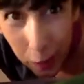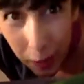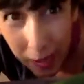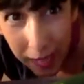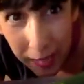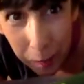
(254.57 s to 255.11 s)

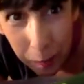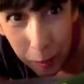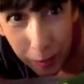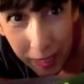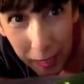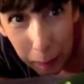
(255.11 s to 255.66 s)
why I'm
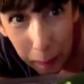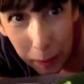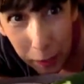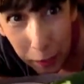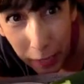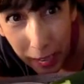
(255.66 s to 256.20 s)
using a
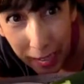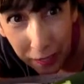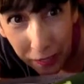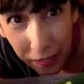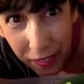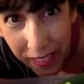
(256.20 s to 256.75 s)
butter knife
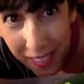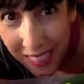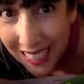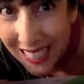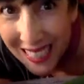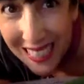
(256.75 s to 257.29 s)

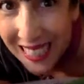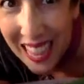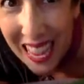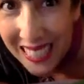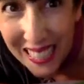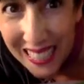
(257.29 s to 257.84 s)
to
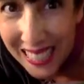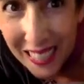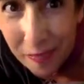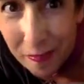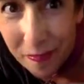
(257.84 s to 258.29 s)
slice.